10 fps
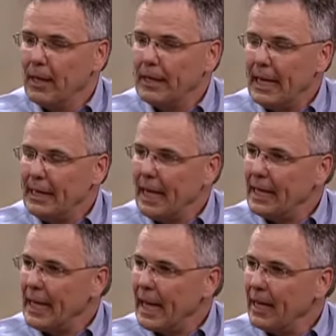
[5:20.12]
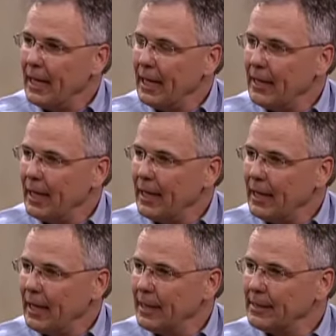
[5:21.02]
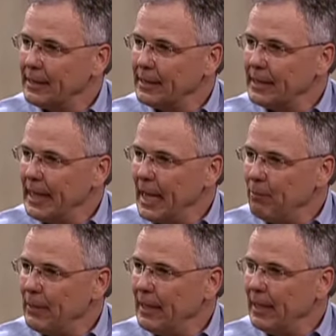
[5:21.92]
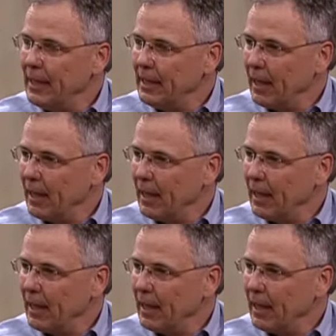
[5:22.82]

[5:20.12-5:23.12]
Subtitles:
take that data and take it against the CAB